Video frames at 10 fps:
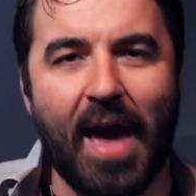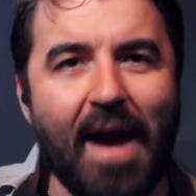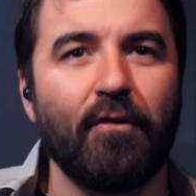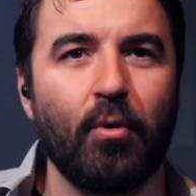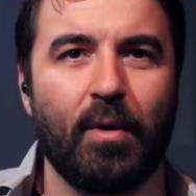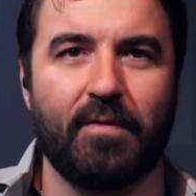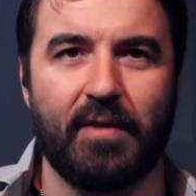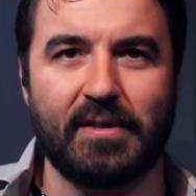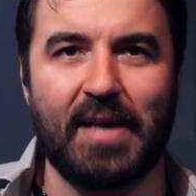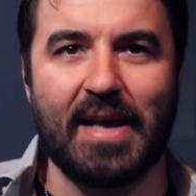of
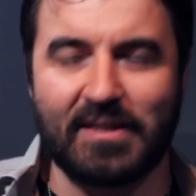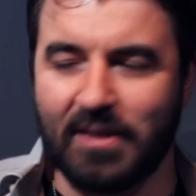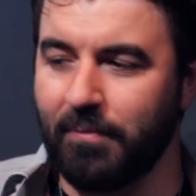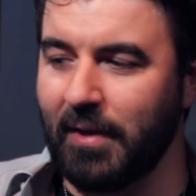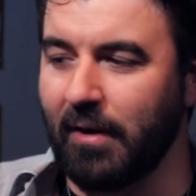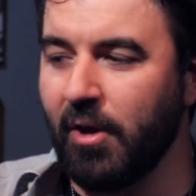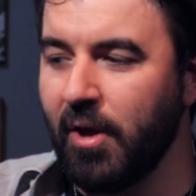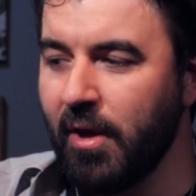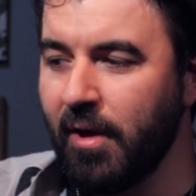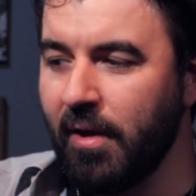us has something
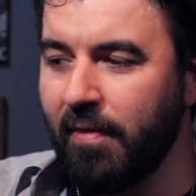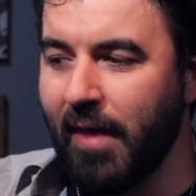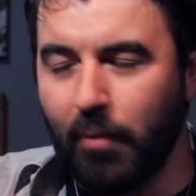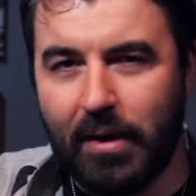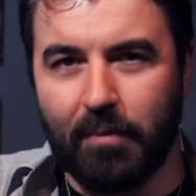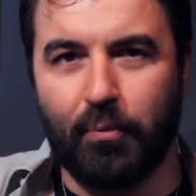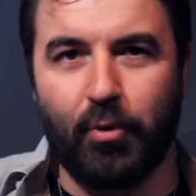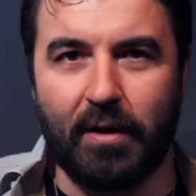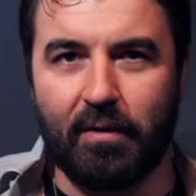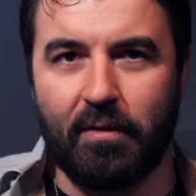that we
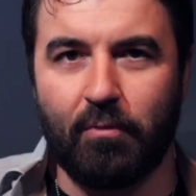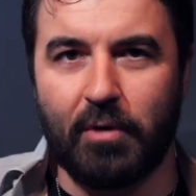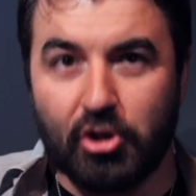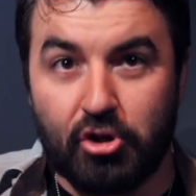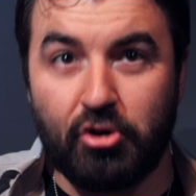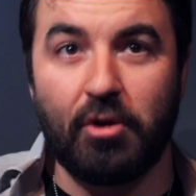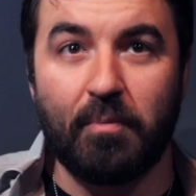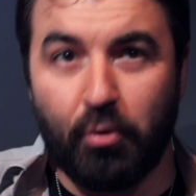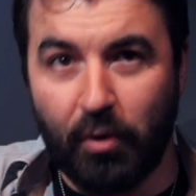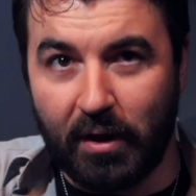should
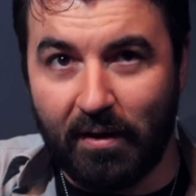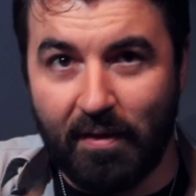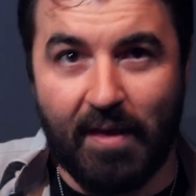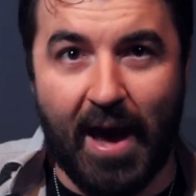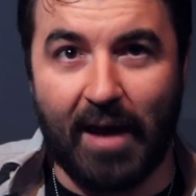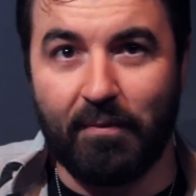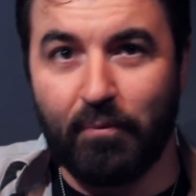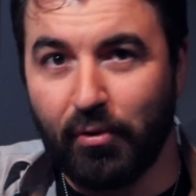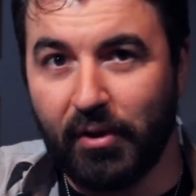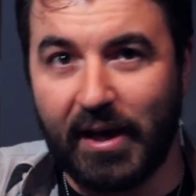put in that
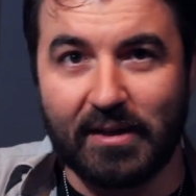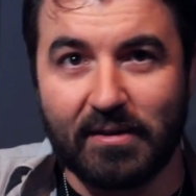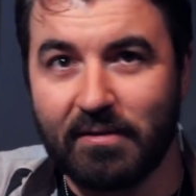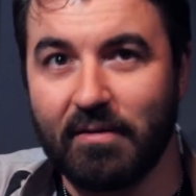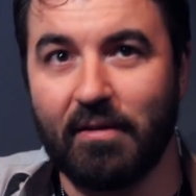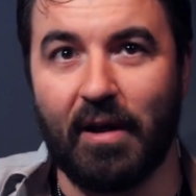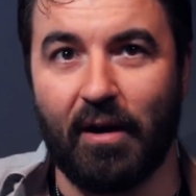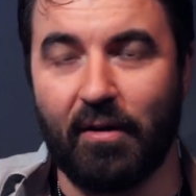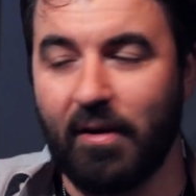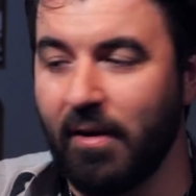place
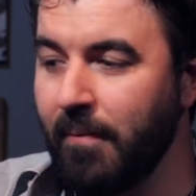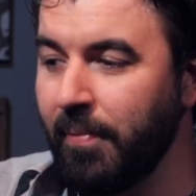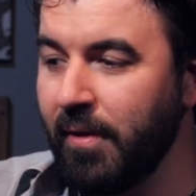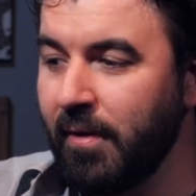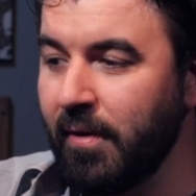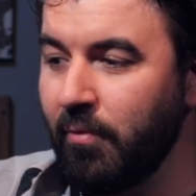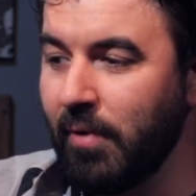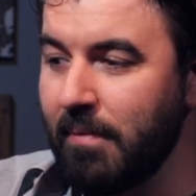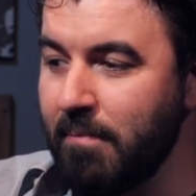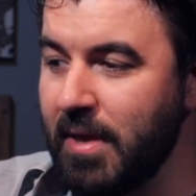there.
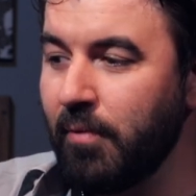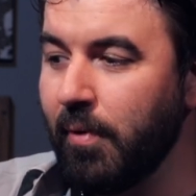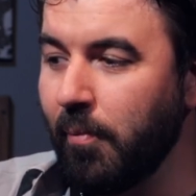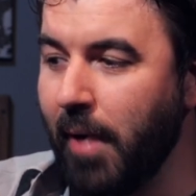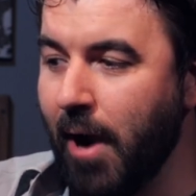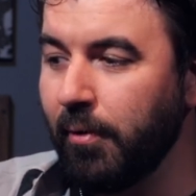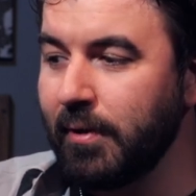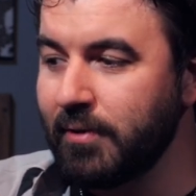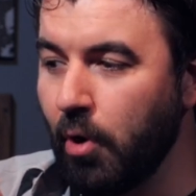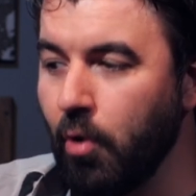We admitted we were
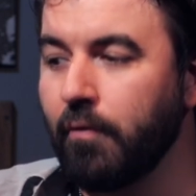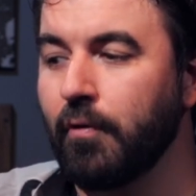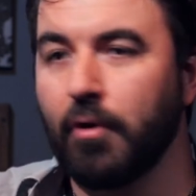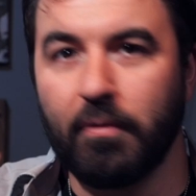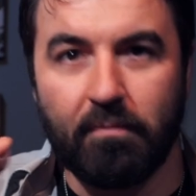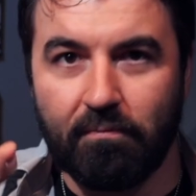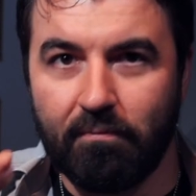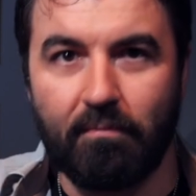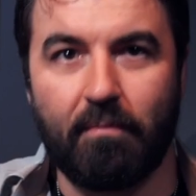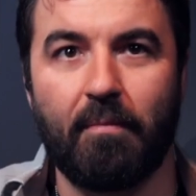powerless over
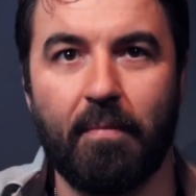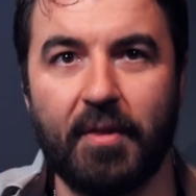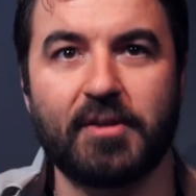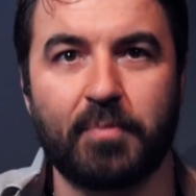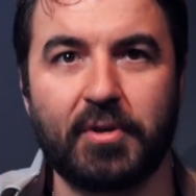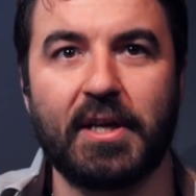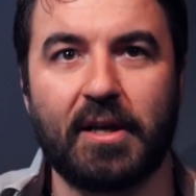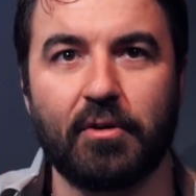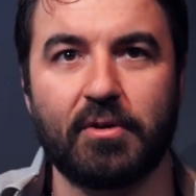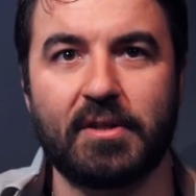this
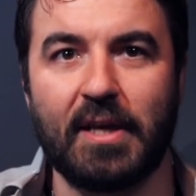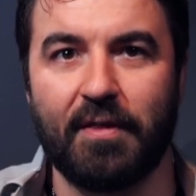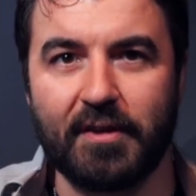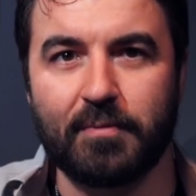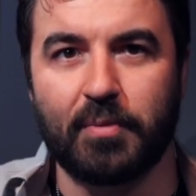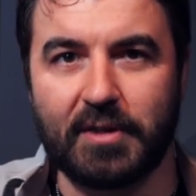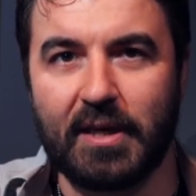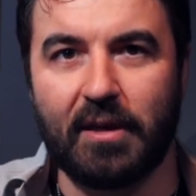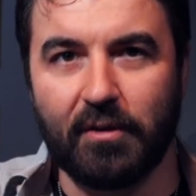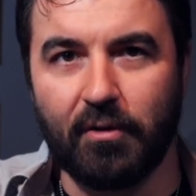particular sin, this
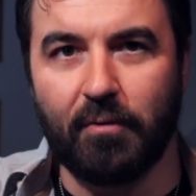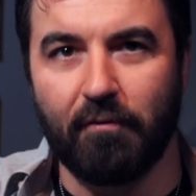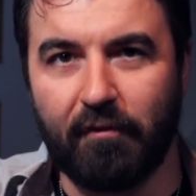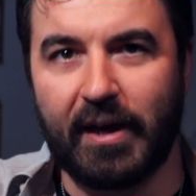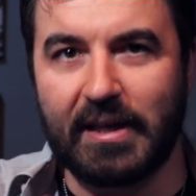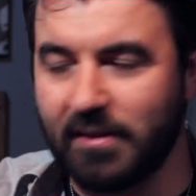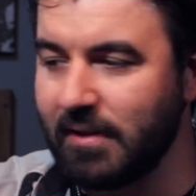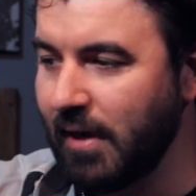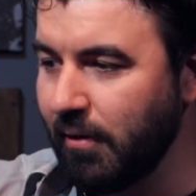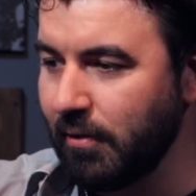particular vice
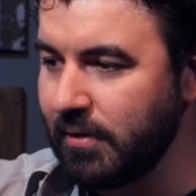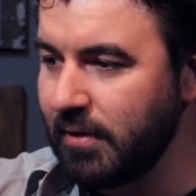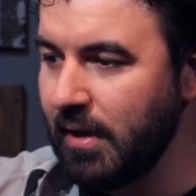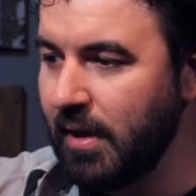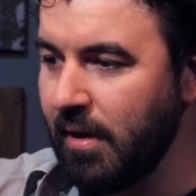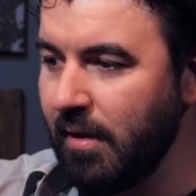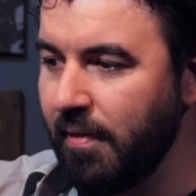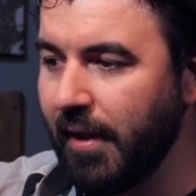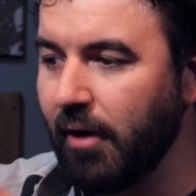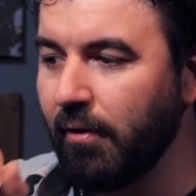that's ours,
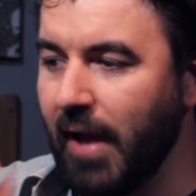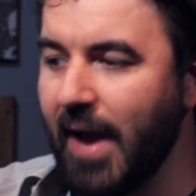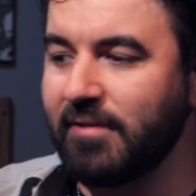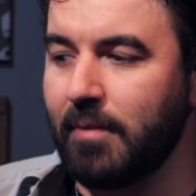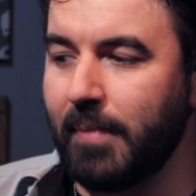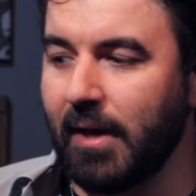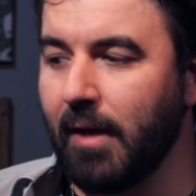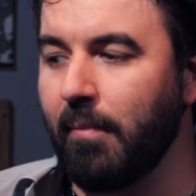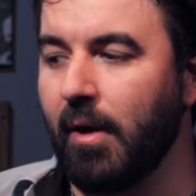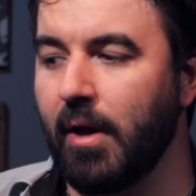that our lives had
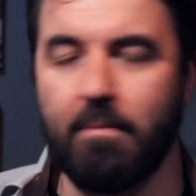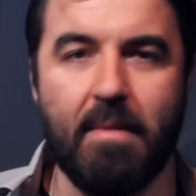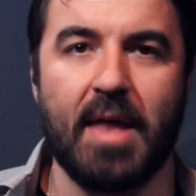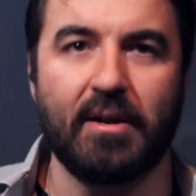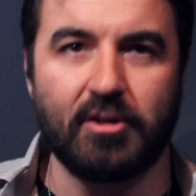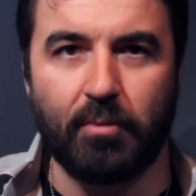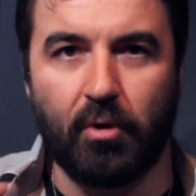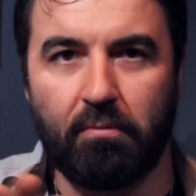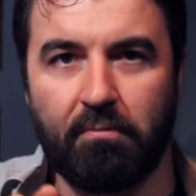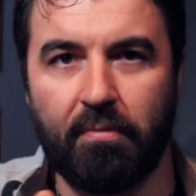become
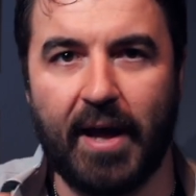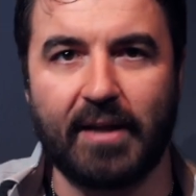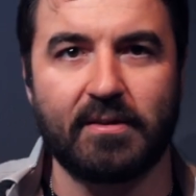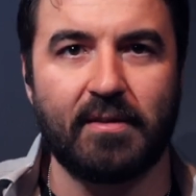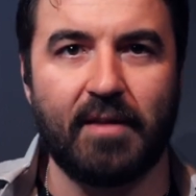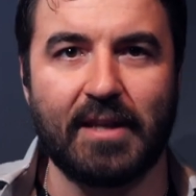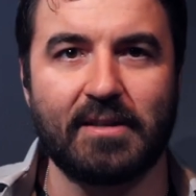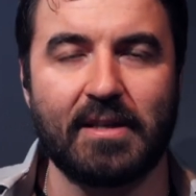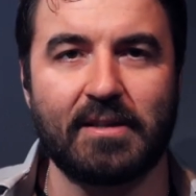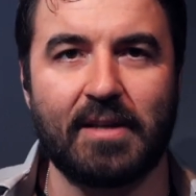unmanageable. Yes.
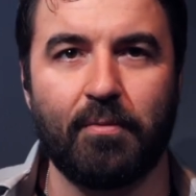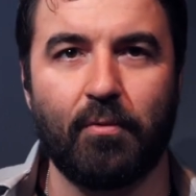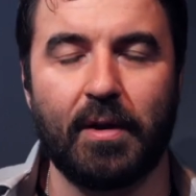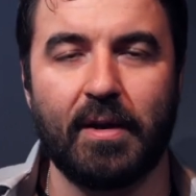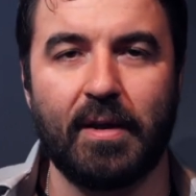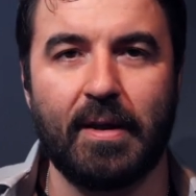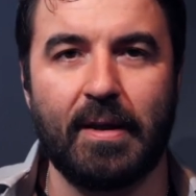That's the step one.